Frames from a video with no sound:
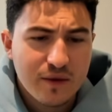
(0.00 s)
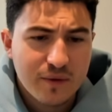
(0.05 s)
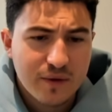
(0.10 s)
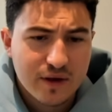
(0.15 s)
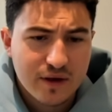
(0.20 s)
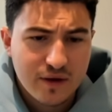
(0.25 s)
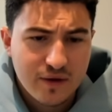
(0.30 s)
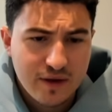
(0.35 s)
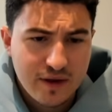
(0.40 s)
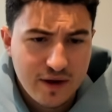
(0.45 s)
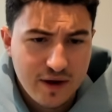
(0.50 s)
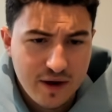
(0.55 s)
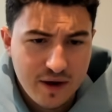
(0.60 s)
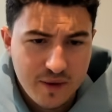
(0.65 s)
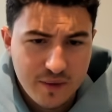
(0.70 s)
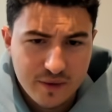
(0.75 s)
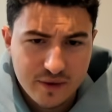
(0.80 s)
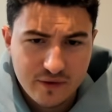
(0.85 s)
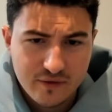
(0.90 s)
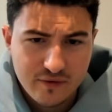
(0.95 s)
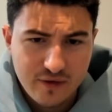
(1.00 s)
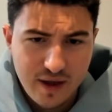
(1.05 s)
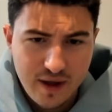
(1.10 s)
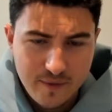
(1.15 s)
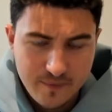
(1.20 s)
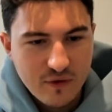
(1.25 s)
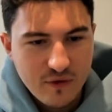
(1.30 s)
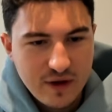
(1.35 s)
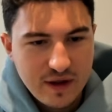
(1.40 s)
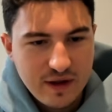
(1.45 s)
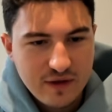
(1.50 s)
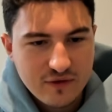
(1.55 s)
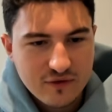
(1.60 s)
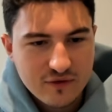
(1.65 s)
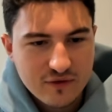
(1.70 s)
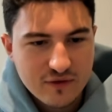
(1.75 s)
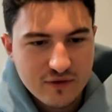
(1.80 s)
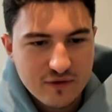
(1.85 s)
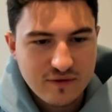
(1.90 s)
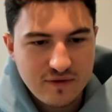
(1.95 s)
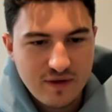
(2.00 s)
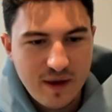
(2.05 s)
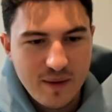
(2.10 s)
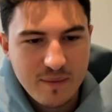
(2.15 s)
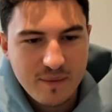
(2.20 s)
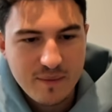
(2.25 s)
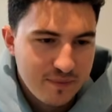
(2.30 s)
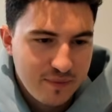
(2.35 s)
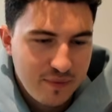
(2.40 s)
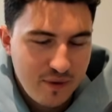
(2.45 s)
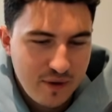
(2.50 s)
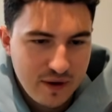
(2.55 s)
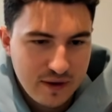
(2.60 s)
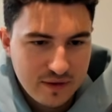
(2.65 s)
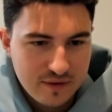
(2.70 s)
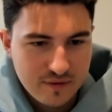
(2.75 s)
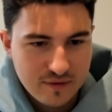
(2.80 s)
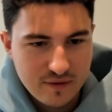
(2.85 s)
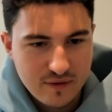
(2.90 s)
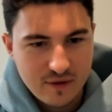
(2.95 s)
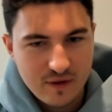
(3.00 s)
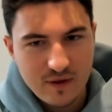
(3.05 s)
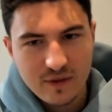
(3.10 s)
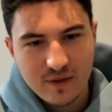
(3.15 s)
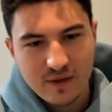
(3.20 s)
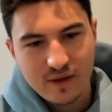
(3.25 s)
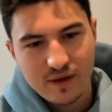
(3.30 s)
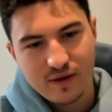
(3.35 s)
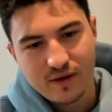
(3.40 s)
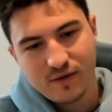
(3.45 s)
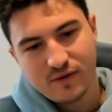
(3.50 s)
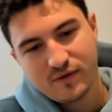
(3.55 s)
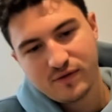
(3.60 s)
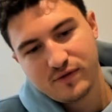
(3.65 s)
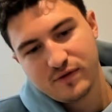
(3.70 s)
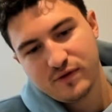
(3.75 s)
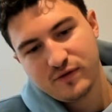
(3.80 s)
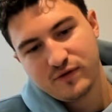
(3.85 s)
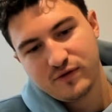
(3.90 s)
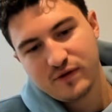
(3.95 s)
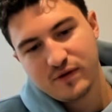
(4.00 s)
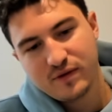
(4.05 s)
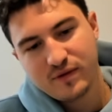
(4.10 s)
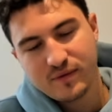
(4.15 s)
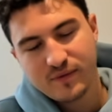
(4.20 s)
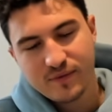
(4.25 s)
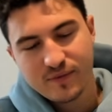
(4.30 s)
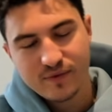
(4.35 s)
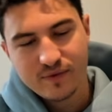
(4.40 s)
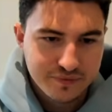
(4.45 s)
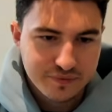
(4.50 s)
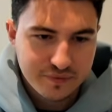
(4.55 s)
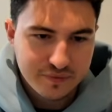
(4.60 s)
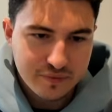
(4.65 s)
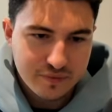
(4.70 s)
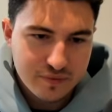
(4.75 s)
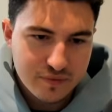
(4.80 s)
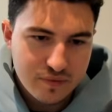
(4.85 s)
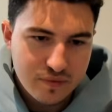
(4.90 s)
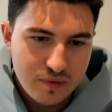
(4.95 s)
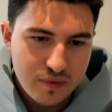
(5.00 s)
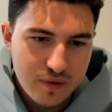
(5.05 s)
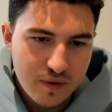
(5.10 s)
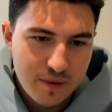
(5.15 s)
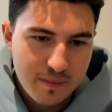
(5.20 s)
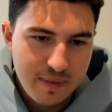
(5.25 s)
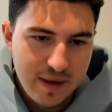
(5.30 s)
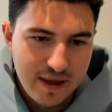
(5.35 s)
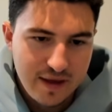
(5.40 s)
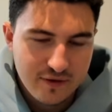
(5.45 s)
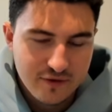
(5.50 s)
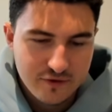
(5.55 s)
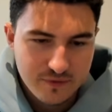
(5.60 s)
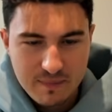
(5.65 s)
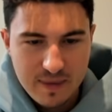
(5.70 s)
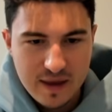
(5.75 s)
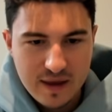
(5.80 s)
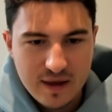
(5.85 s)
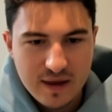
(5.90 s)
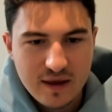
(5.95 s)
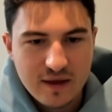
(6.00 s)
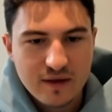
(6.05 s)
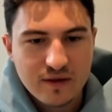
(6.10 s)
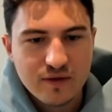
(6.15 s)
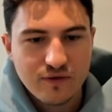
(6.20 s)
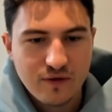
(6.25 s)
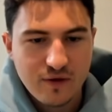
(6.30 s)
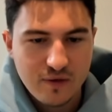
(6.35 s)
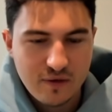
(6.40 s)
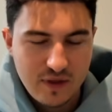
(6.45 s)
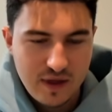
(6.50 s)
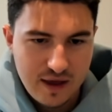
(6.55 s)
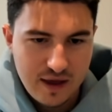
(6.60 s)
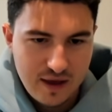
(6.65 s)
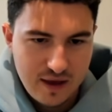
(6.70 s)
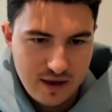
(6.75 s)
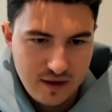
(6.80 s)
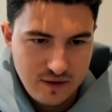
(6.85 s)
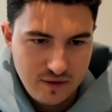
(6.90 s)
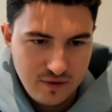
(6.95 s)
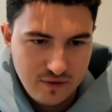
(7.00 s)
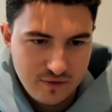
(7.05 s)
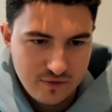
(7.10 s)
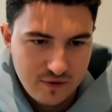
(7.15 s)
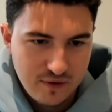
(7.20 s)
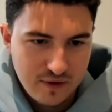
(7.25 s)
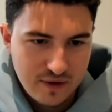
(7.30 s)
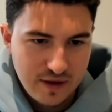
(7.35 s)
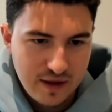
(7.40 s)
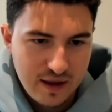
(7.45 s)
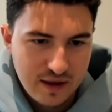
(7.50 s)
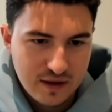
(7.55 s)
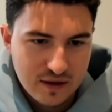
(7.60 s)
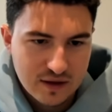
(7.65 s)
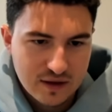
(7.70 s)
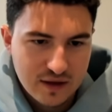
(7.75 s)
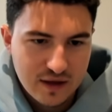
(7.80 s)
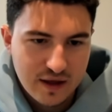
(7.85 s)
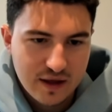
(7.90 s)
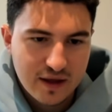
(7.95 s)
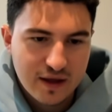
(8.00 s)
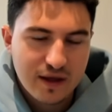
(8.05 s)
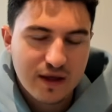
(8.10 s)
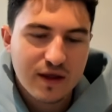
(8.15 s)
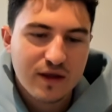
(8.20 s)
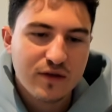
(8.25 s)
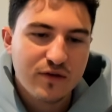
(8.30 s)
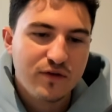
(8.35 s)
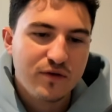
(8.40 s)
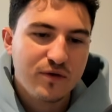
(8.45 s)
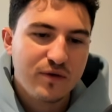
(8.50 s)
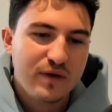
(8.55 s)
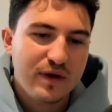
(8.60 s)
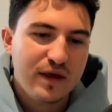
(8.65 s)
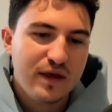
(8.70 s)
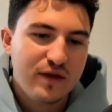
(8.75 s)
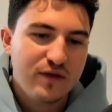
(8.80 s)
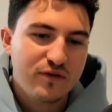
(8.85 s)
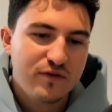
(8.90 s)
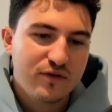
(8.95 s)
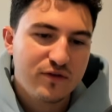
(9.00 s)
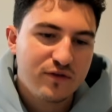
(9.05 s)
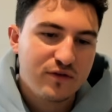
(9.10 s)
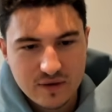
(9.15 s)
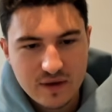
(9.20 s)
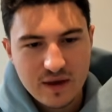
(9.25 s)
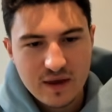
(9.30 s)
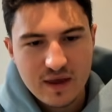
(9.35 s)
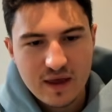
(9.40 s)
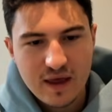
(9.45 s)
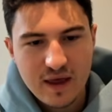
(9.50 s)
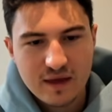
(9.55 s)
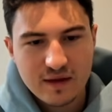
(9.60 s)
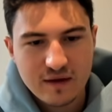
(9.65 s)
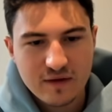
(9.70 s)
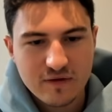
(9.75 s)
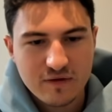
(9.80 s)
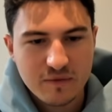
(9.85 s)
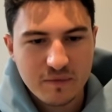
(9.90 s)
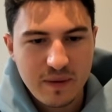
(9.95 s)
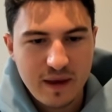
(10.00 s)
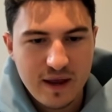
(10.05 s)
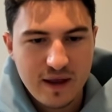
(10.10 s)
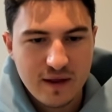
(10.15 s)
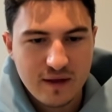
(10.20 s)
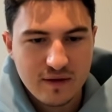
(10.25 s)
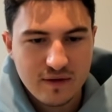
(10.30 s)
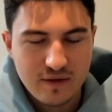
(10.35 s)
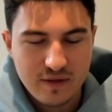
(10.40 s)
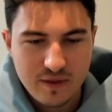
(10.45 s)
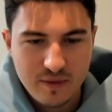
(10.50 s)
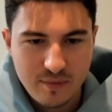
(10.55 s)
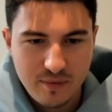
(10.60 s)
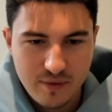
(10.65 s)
We're going to go here and we're going to say for each sub point on the solution page, make it so that a user can click into each and expand the